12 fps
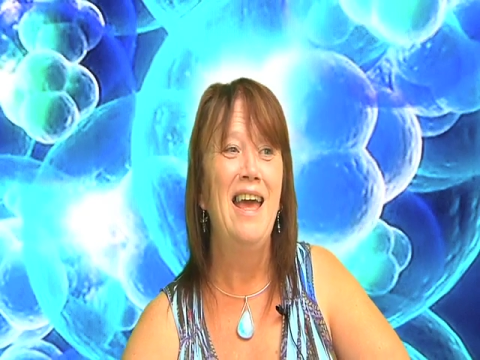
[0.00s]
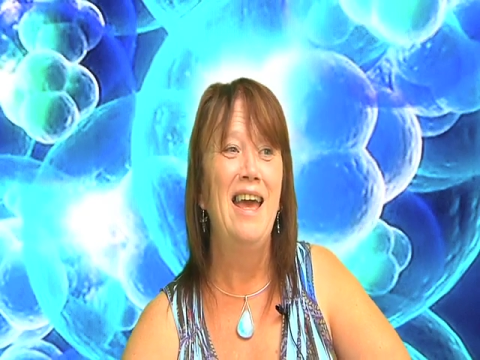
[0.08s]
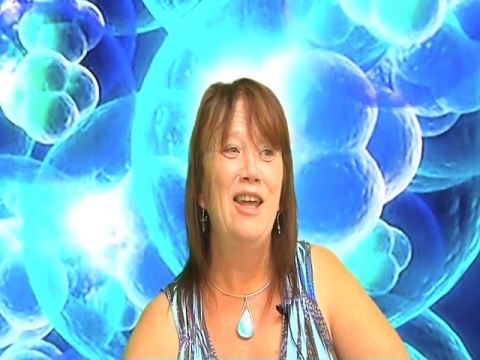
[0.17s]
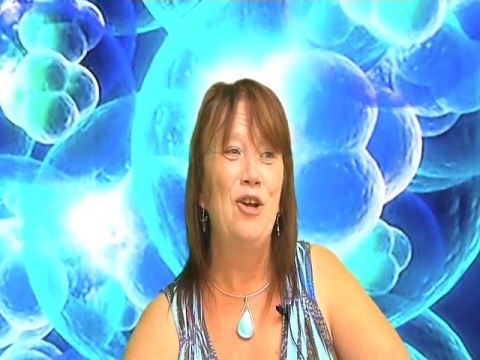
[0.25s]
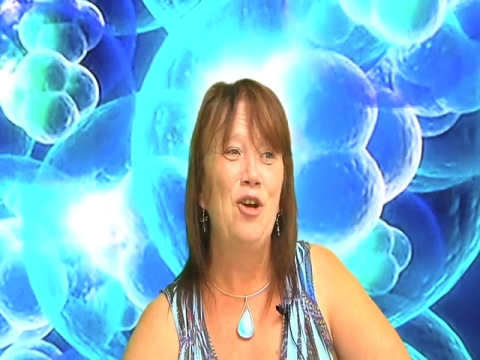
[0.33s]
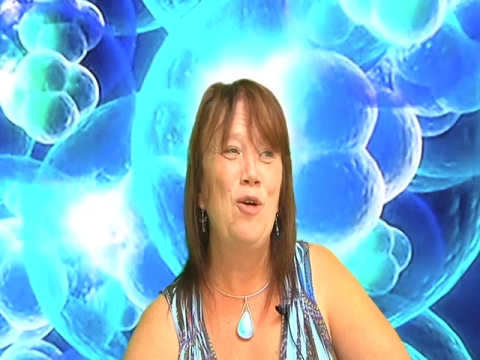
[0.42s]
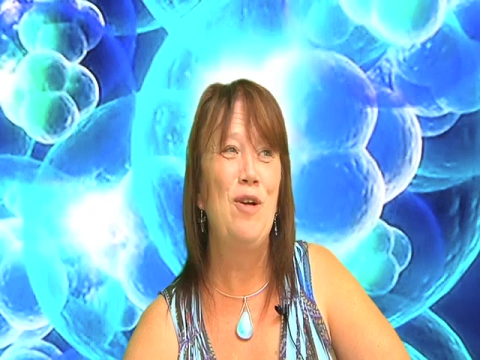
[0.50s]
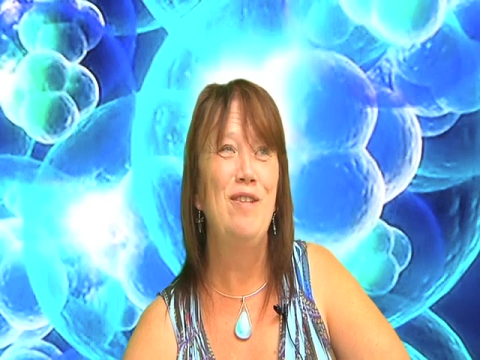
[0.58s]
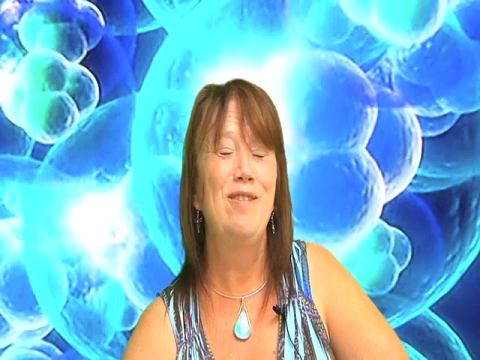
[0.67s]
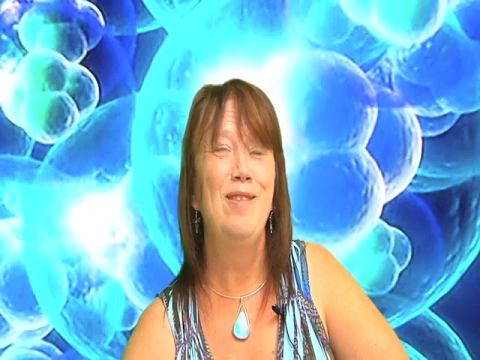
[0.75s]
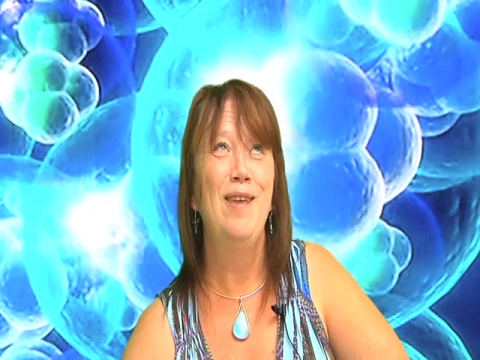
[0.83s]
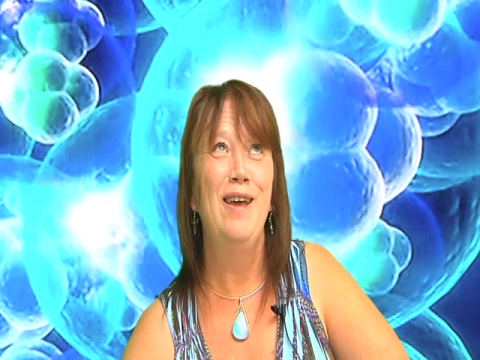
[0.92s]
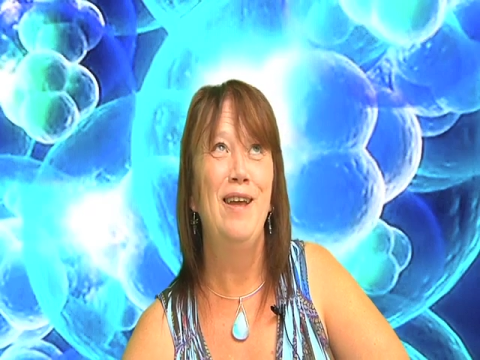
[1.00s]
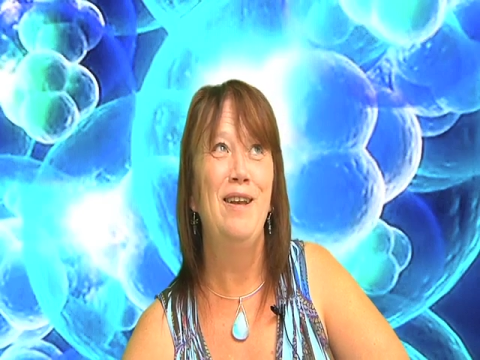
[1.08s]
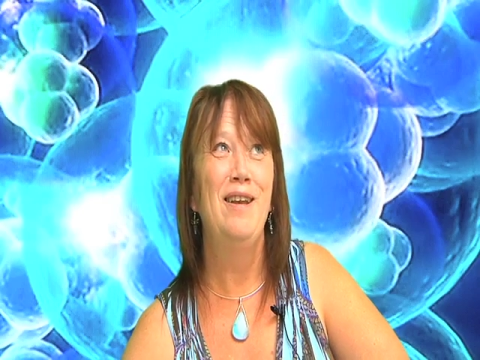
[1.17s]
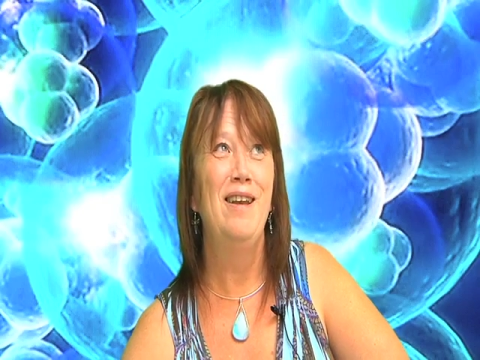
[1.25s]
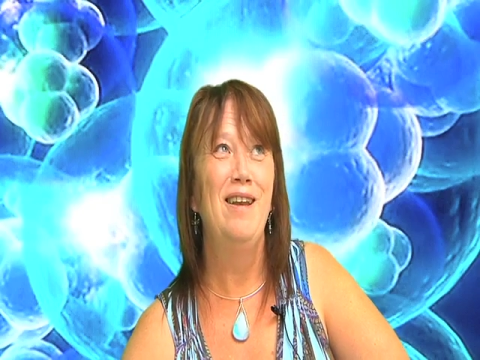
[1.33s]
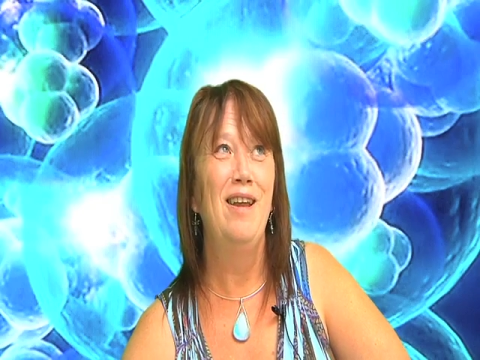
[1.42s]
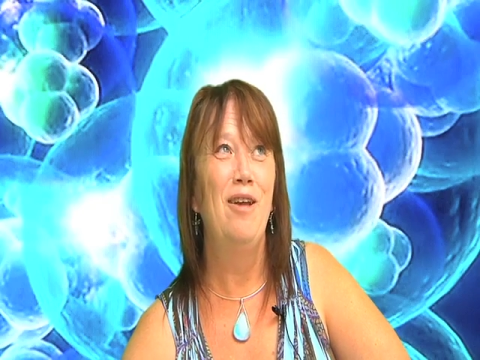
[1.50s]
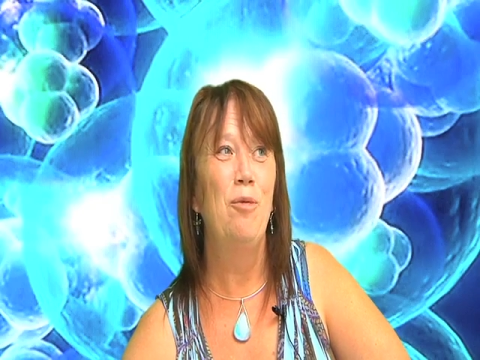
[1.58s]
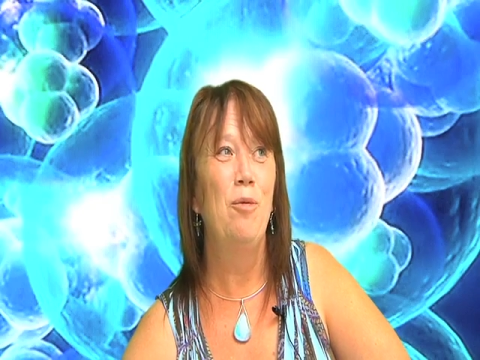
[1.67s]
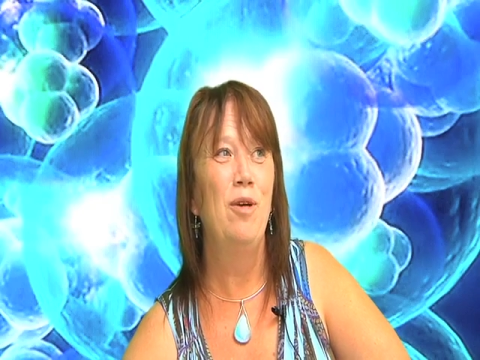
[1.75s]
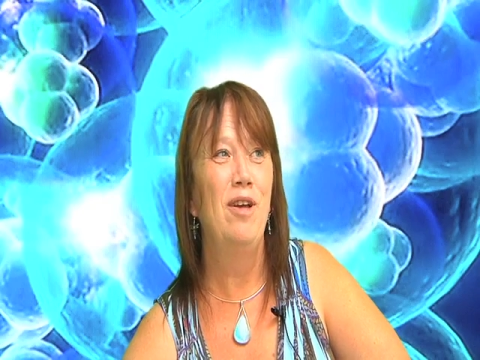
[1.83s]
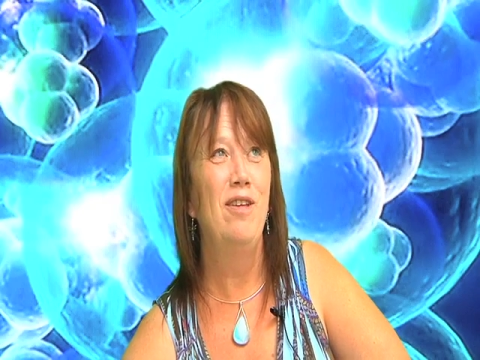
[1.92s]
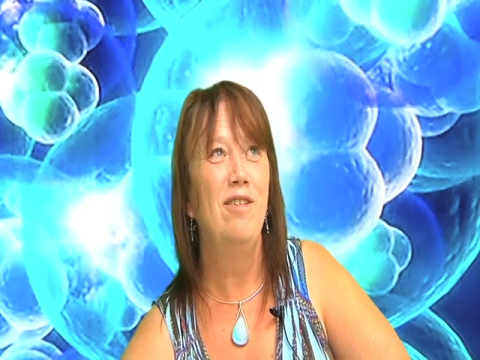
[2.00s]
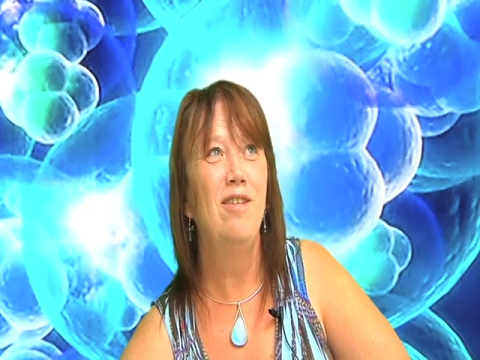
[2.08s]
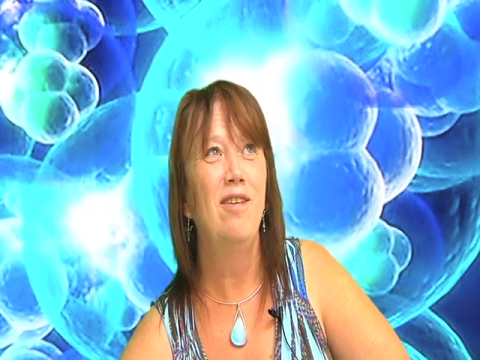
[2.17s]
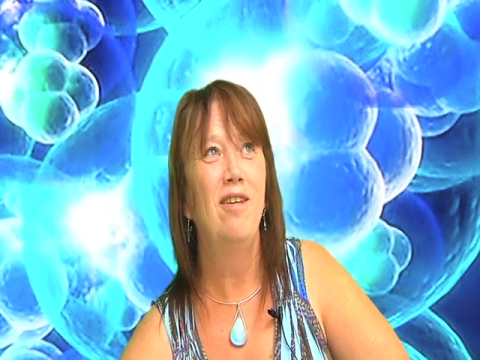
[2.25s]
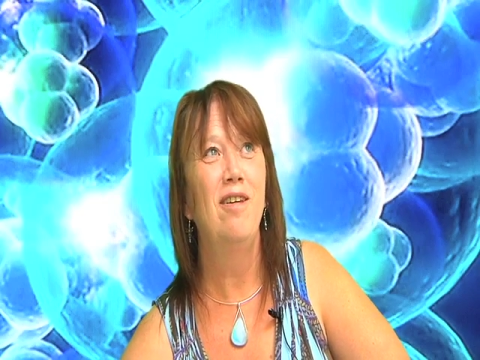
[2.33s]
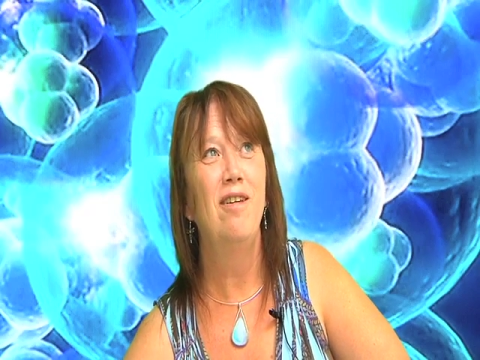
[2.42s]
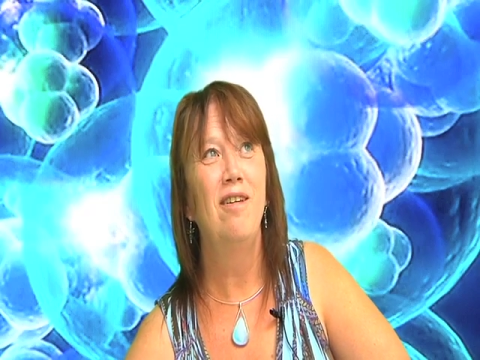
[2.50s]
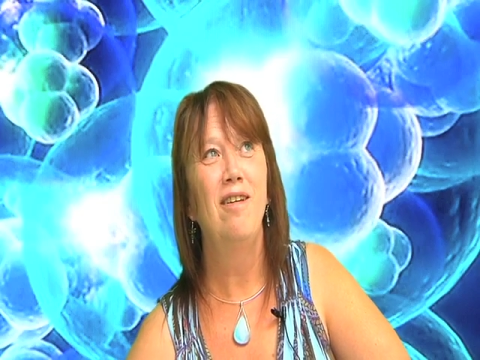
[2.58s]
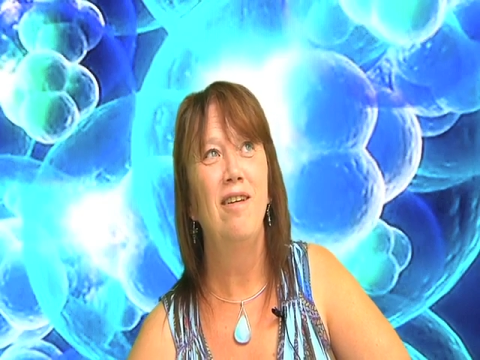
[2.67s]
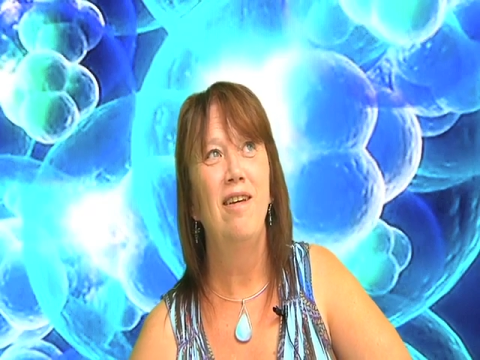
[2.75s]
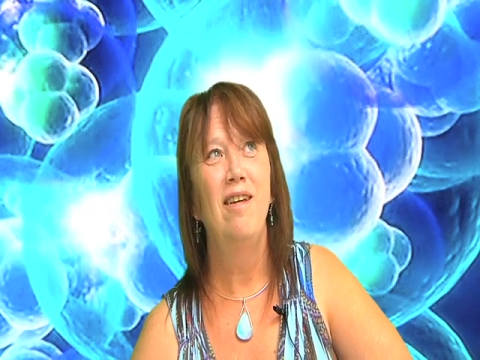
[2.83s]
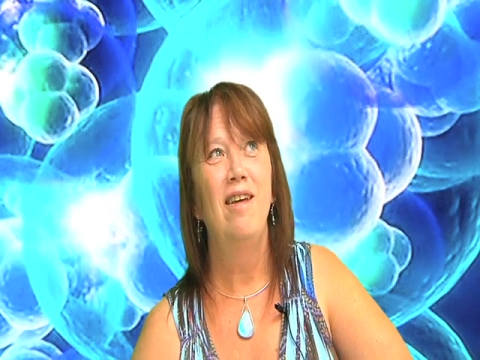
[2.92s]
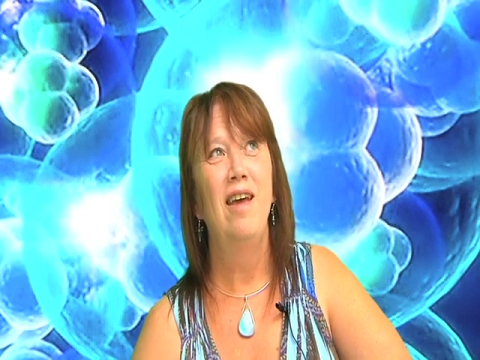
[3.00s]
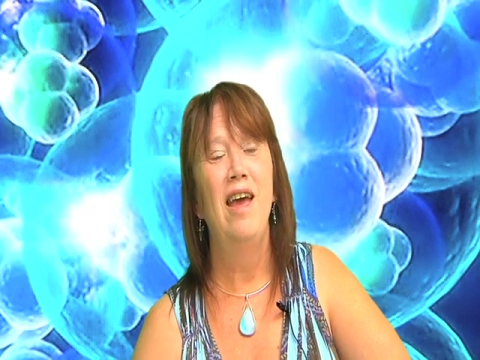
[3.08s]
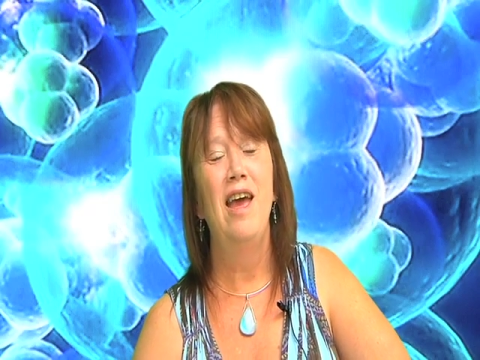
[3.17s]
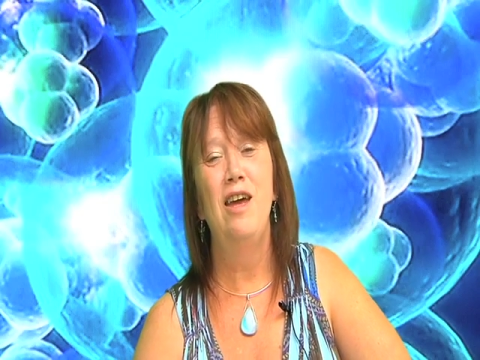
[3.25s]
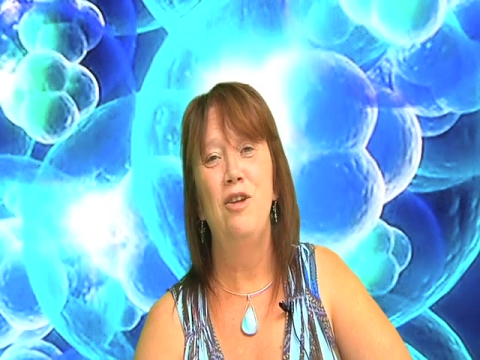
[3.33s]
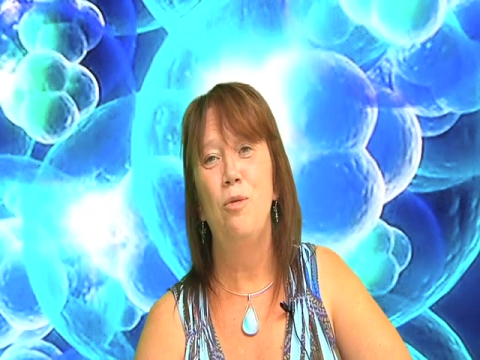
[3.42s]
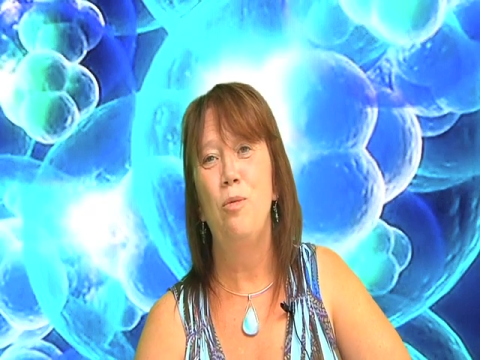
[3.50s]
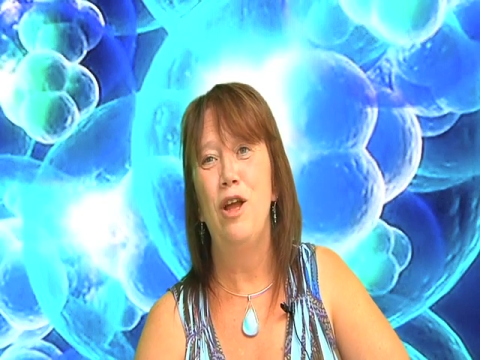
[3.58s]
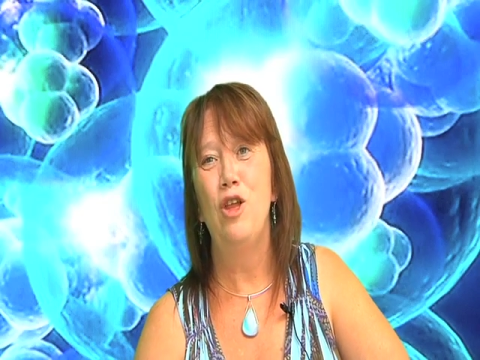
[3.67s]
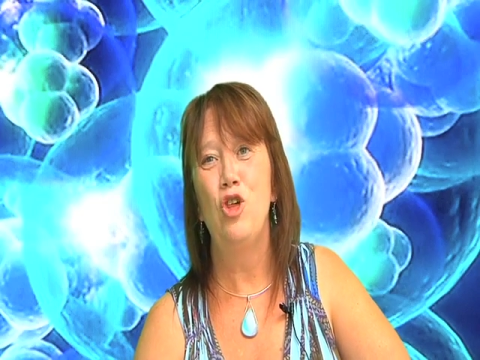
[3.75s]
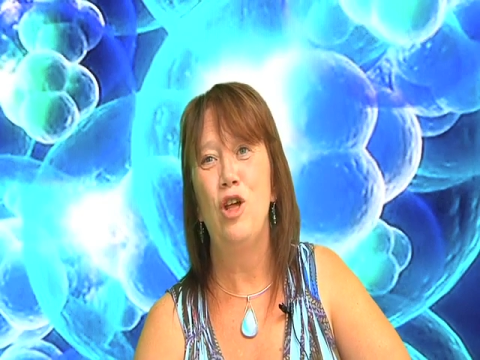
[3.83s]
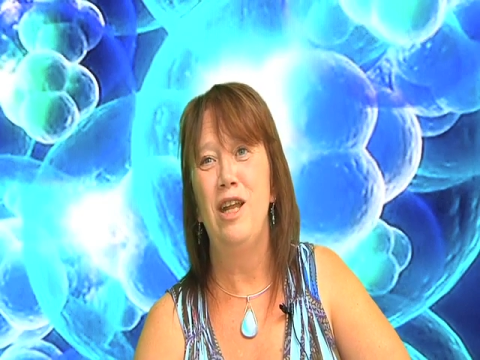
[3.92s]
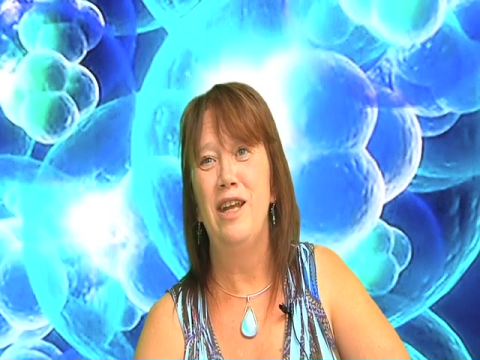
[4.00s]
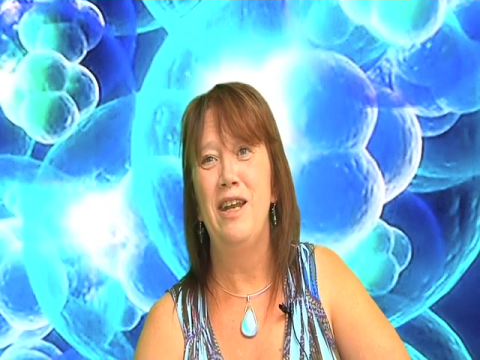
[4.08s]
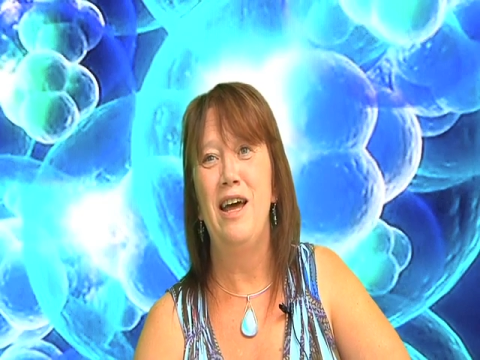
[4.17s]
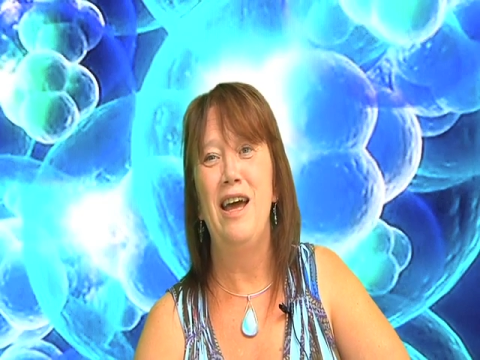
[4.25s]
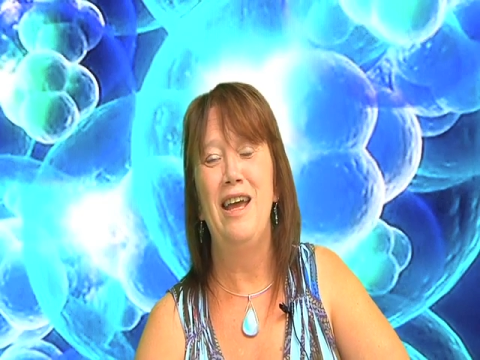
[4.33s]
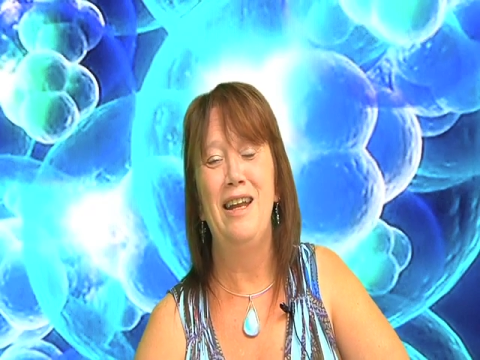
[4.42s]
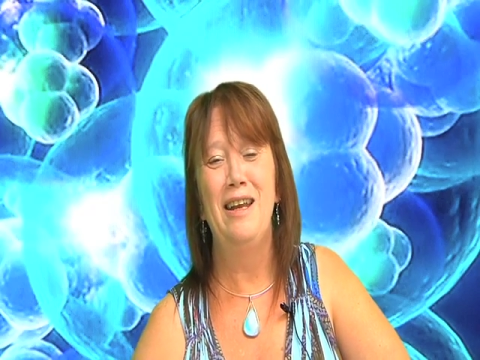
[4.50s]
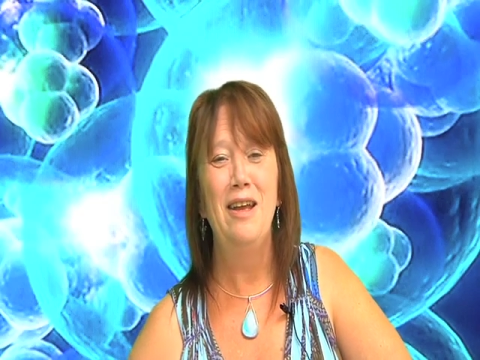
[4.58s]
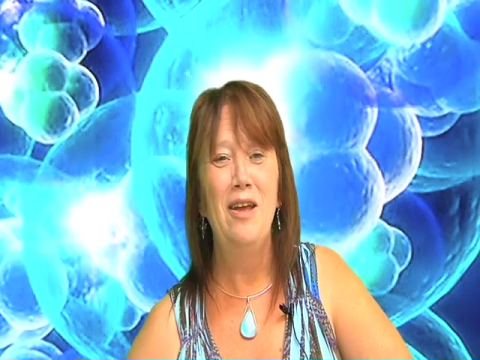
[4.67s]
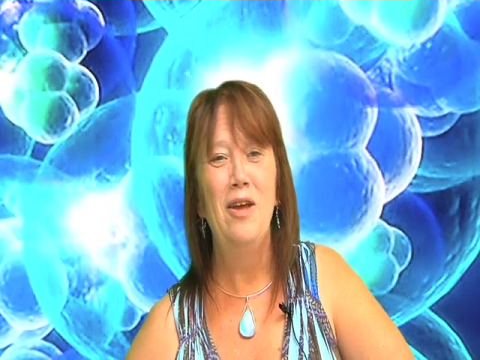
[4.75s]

And of course then it was Anna, Rachel, and I, and